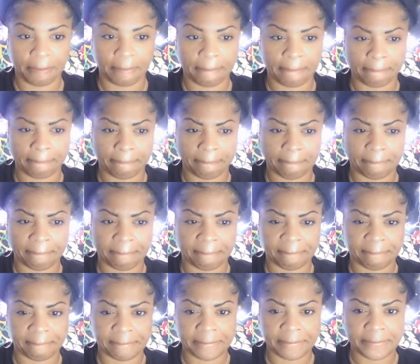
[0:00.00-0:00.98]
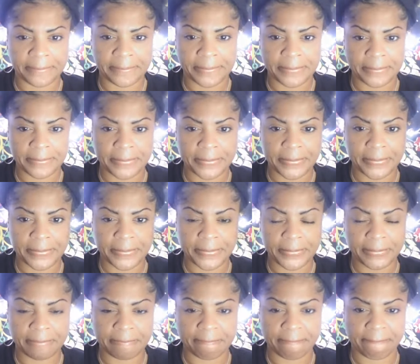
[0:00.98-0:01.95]

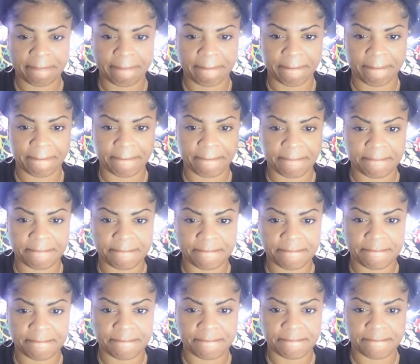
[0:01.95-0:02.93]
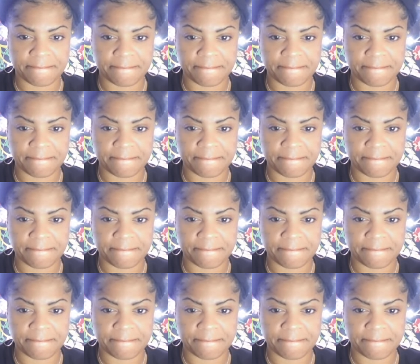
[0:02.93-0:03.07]
No one is speaking in this clip.